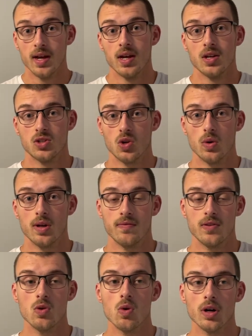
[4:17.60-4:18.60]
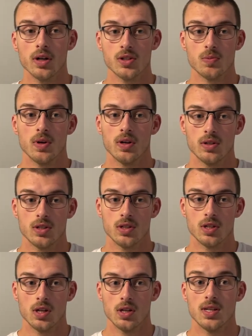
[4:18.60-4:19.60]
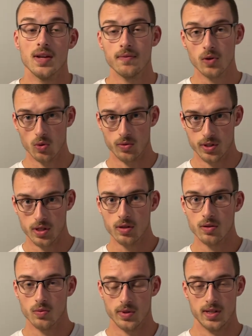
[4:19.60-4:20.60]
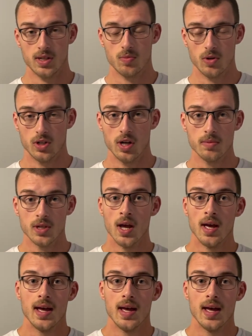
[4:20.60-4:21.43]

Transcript: So if you are experiencing difficulty with these push-ups,